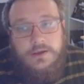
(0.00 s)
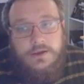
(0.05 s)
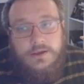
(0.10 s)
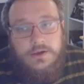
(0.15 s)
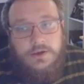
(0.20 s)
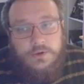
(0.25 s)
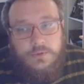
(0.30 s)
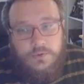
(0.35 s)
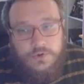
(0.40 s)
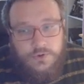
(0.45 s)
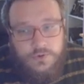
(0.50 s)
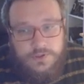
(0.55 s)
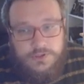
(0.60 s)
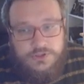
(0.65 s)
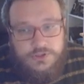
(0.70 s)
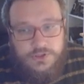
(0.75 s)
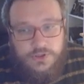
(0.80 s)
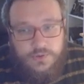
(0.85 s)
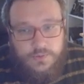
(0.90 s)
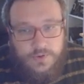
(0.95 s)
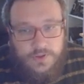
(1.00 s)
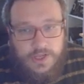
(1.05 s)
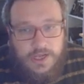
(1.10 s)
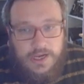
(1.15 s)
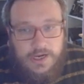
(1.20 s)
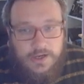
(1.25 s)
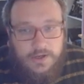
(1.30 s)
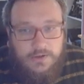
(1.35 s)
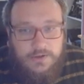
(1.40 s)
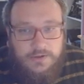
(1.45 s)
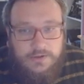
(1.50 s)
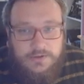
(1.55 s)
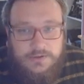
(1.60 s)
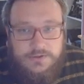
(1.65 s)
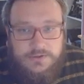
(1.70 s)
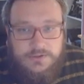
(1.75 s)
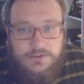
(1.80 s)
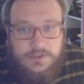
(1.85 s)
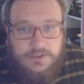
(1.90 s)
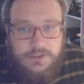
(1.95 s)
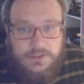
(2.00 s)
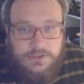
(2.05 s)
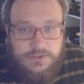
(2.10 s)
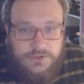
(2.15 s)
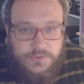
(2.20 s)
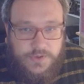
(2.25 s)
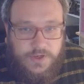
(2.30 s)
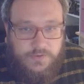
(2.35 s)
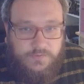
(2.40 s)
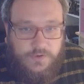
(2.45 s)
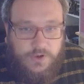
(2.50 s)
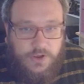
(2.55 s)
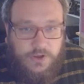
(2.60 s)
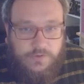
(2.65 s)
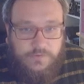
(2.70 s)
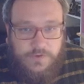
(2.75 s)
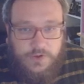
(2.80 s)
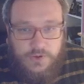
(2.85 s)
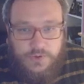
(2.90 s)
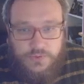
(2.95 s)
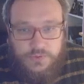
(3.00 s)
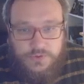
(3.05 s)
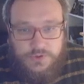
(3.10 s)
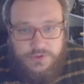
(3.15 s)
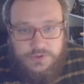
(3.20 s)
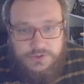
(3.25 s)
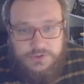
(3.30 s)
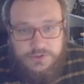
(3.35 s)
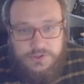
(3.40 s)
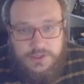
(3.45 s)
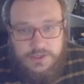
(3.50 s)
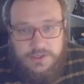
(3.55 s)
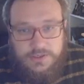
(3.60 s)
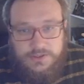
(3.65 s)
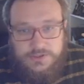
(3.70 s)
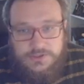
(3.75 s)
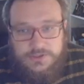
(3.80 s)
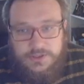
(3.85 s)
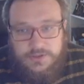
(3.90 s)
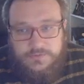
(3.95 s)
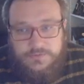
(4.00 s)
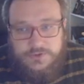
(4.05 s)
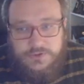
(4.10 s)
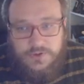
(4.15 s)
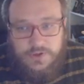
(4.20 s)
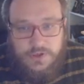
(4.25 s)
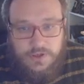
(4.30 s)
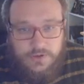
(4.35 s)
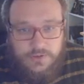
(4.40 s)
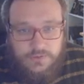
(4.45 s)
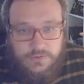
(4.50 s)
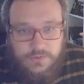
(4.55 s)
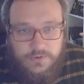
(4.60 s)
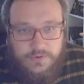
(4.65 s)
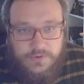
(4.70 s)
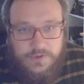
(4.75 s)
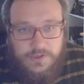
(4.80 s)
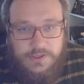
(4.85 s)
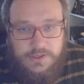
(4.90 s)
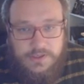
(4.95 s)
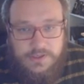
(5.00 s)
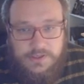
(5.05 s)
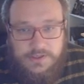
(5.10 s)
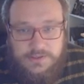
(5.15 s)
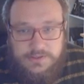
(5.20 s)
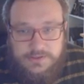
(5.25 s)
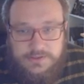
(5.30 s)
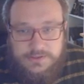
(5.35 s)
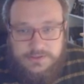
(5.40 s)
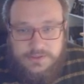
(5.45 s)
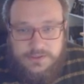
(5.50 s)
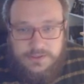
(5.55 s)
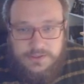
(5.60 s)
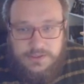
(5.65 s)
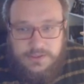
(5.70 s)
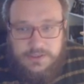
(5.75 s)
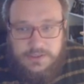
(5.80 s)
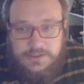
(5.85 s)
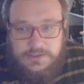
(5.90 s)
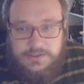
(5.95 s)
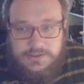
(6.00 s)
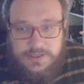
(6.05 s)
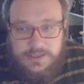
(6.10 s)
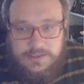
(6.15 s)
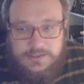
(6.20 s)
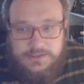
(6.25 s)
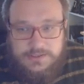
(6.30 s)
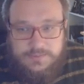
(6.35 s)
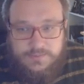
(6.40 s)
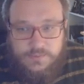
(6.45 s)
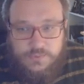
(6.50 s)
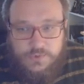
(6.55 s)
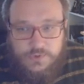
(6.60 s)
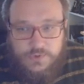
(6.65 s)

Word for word: what do I do with angles? Do I have curvy corners and that kind of stuff? So I go through all of these, it gets more